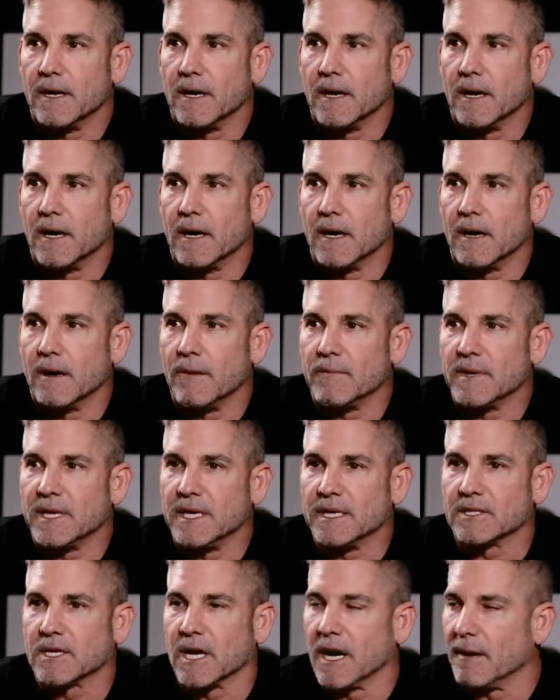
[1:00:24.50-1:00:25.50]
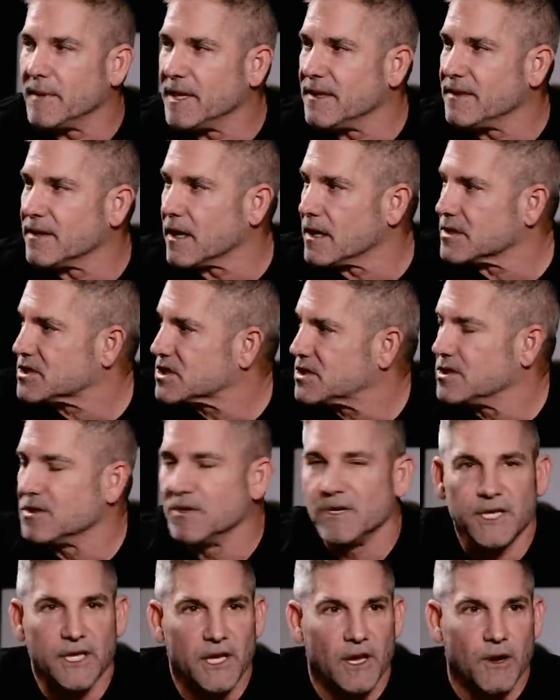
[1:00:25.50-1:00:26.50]
um, he'd come in the
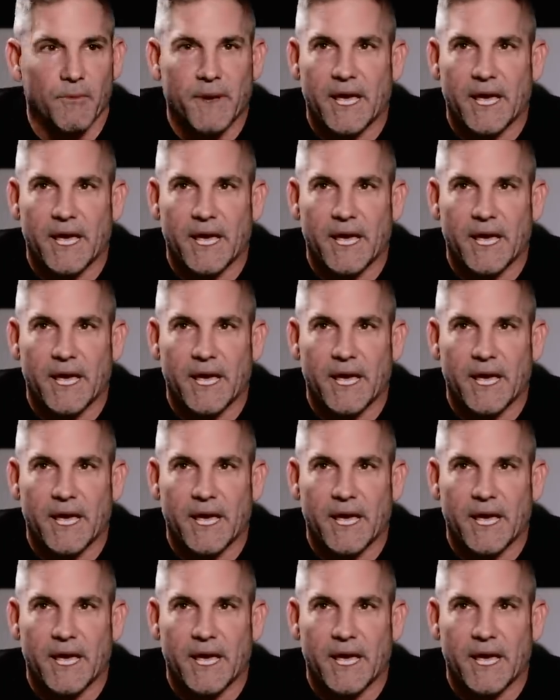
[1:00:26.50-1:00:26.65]
studio,